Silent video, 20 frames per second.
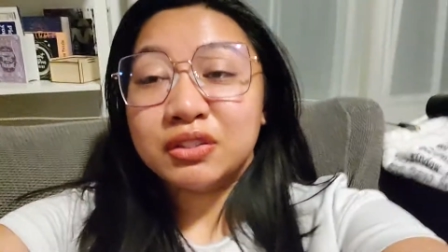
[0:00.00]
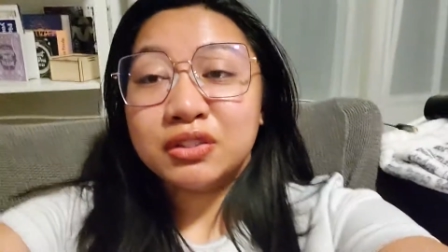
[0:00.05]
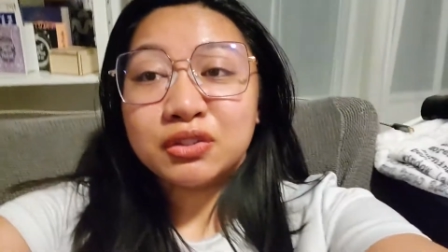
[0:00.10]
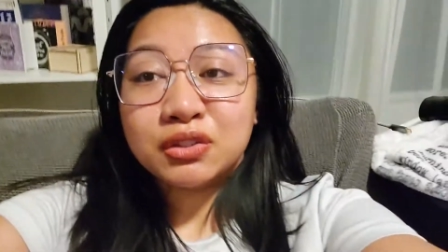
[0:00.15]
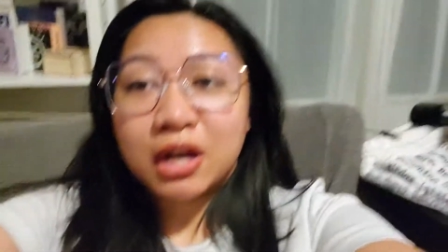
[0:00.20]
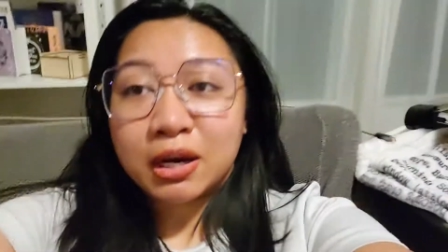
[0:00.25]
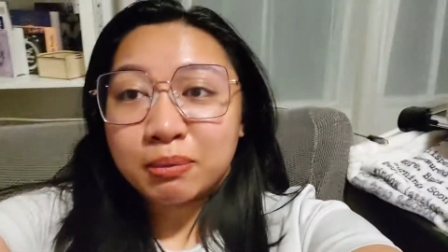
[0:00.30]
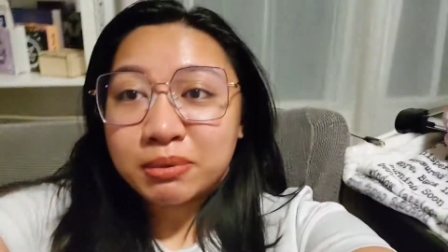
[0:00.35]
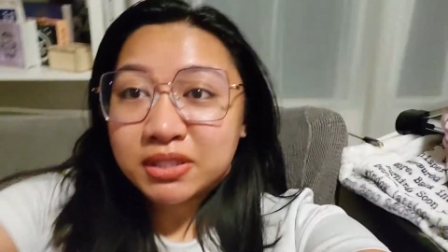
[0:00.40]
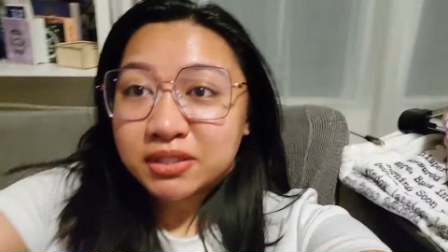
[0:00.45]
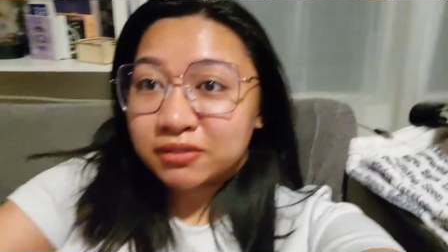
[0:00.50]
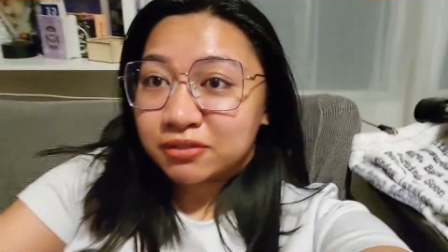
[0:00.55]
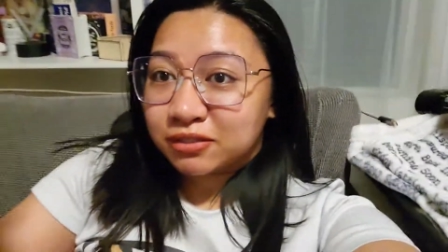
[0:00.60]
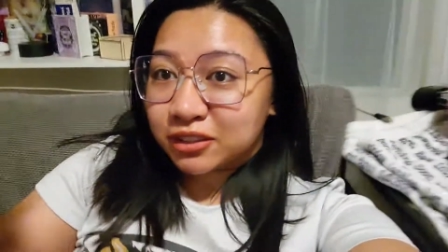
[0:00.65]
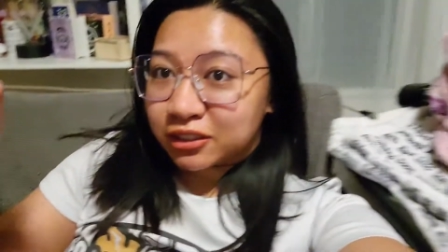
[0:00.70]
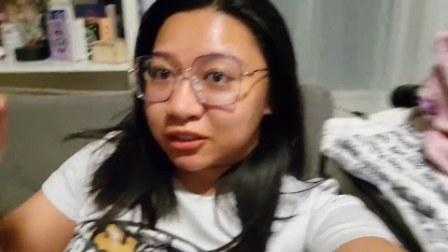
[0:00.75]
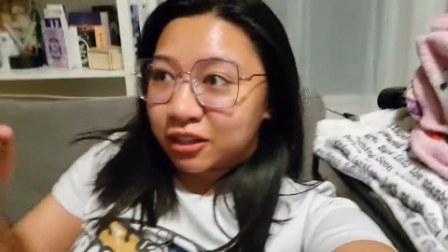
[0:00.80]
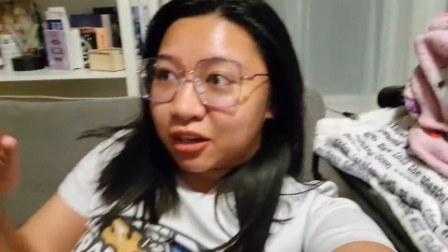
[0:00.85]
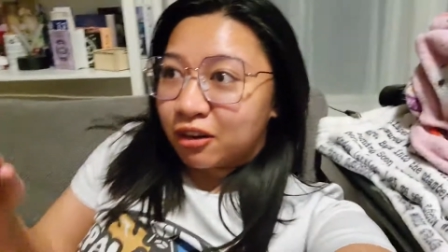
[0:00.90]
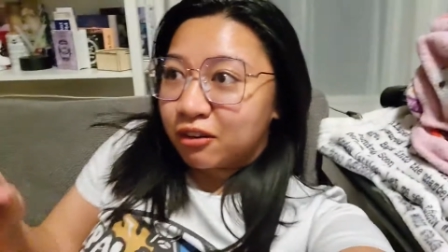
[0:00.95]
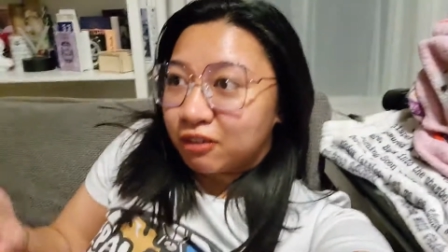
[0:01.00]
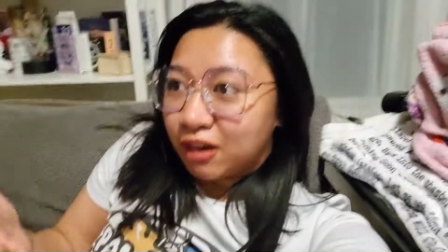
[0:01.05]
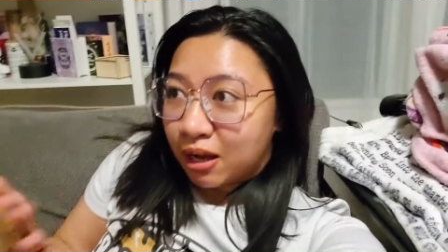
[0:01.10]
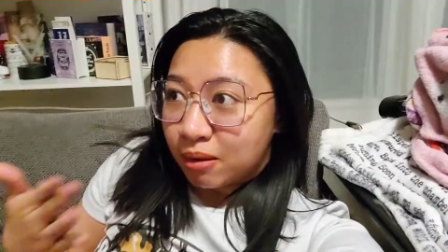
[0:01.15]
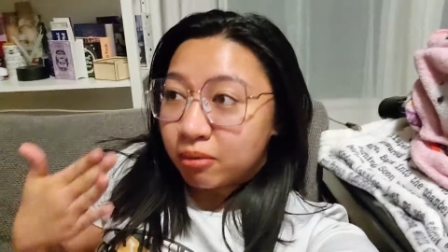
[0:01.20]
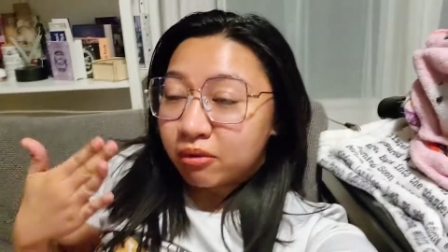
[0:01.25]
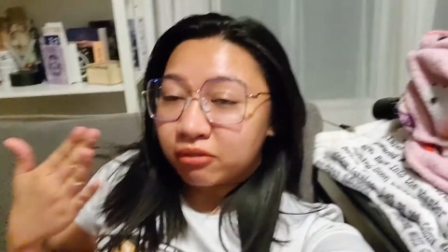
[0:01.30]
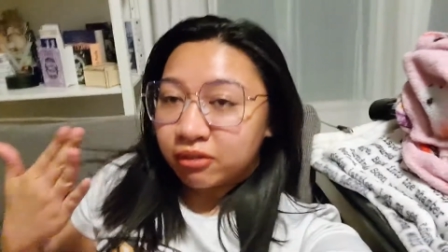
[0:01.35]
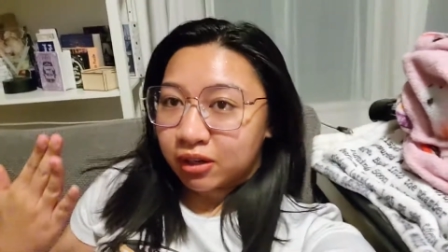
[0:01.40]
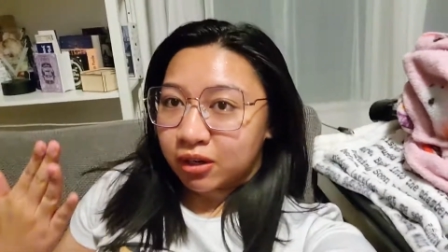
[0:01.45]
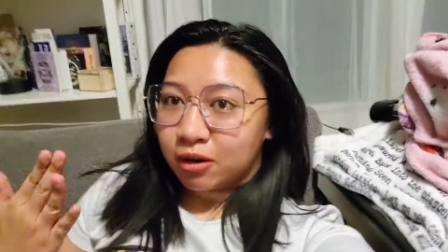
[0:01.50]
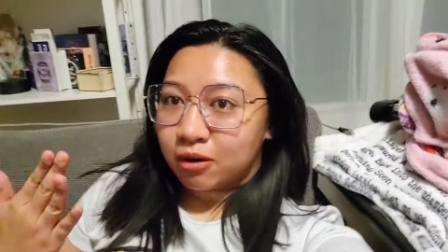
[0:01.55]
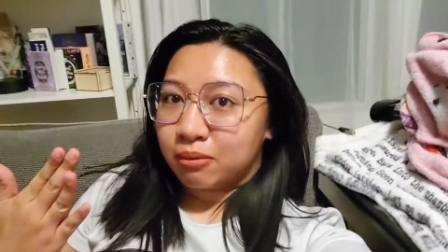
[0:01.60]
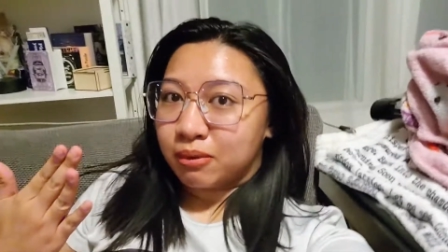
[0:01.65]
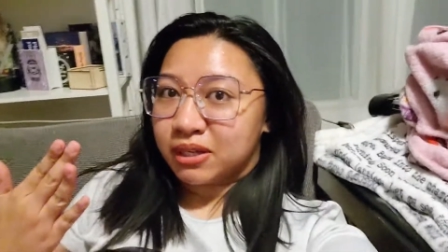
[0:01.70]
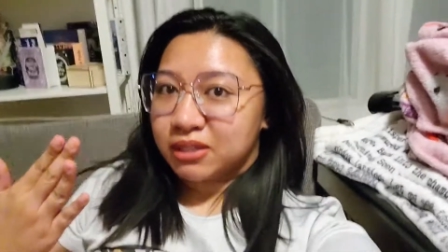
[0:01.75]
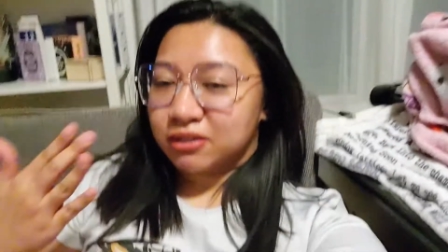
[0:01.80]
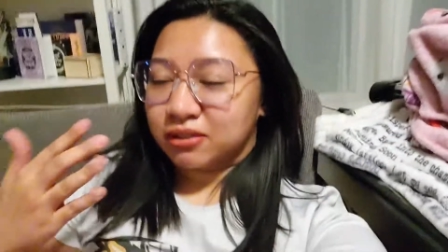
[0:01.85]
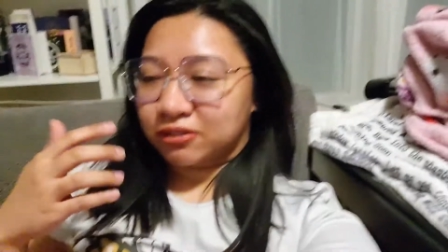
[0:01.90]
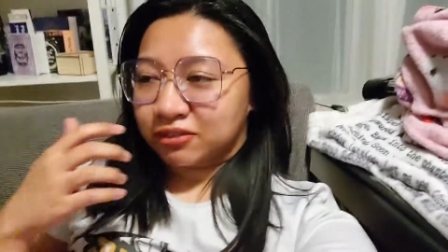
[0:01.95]
described as a Virgo. I'm a Virgo
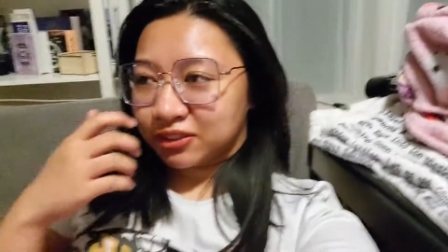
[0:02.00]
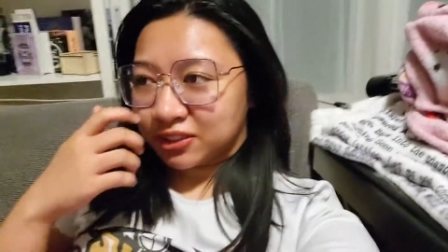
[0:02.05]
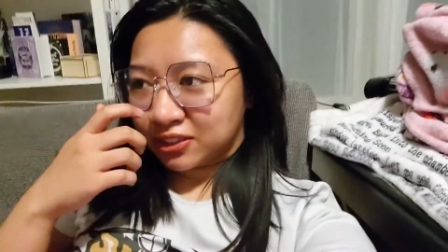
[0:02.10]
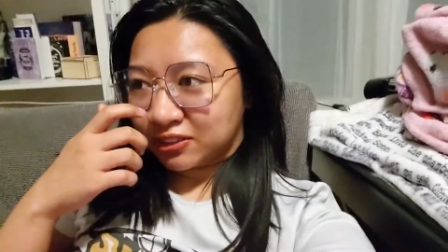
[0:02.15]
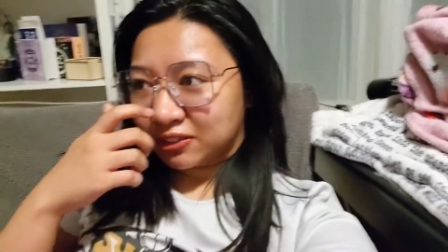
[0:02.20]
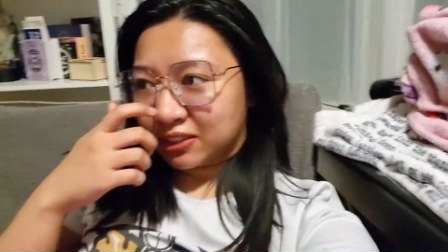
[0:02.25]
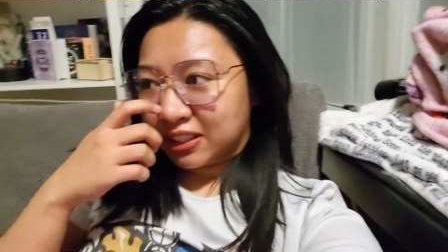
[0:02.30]
myself too.